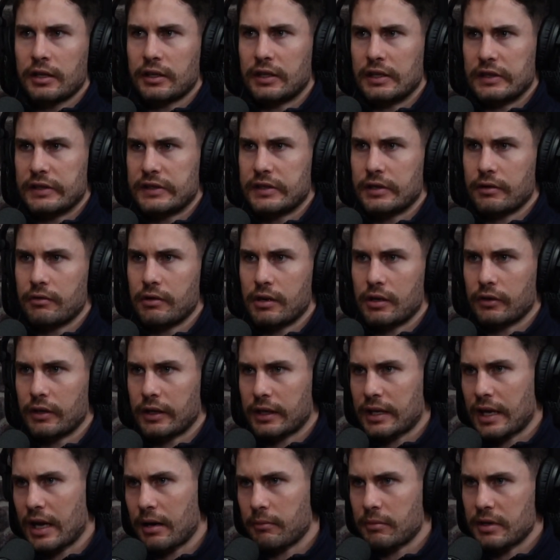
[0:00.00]
considering
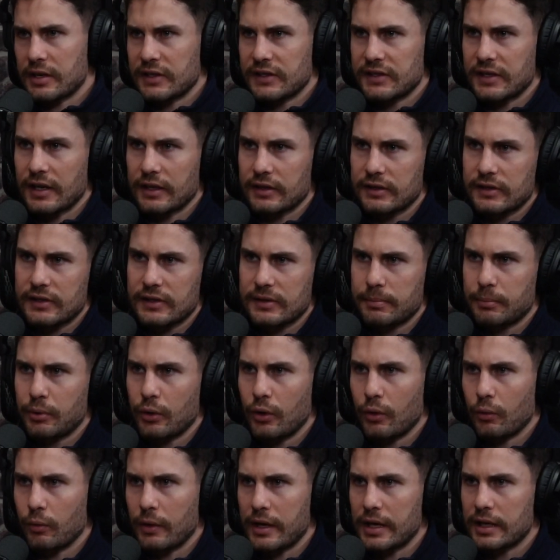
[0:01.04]
like how many sets
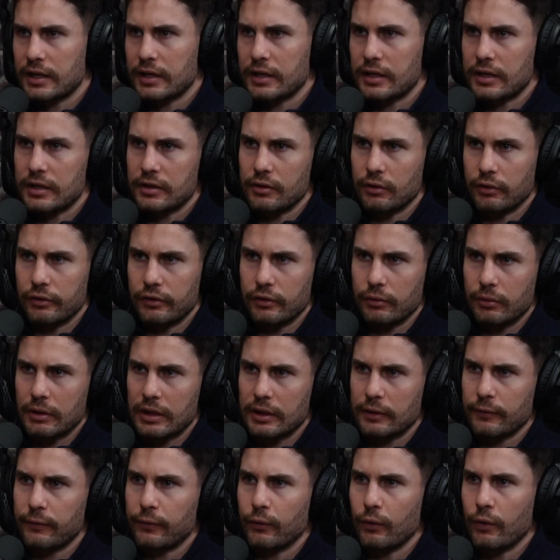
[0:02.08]
per week you're
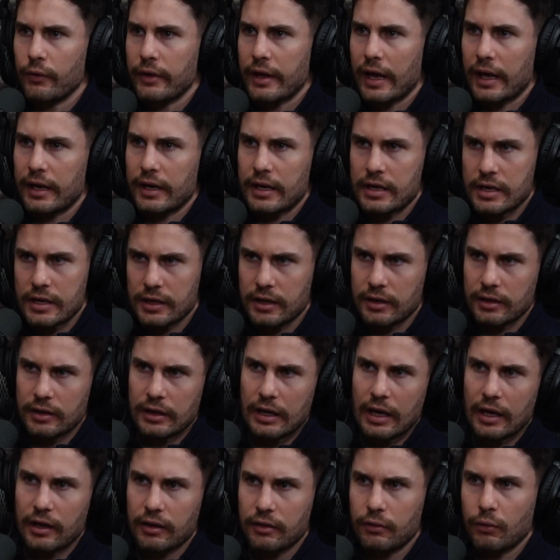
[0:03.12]
doing for that, and you can
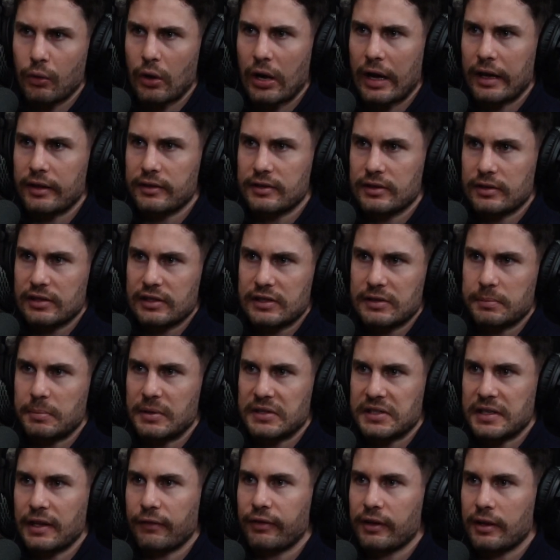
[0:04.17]
get quite
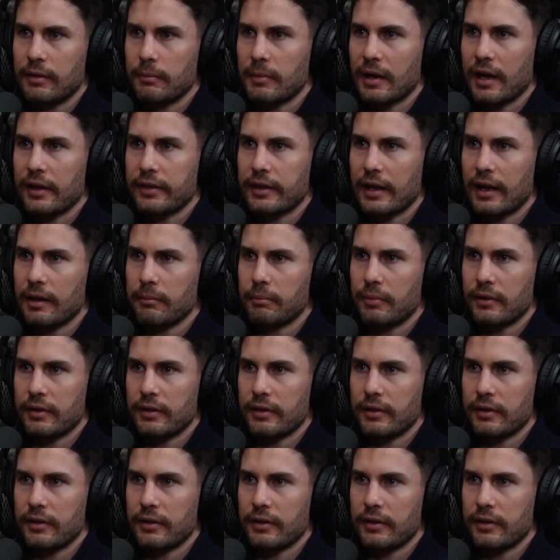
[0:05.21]
specific about that.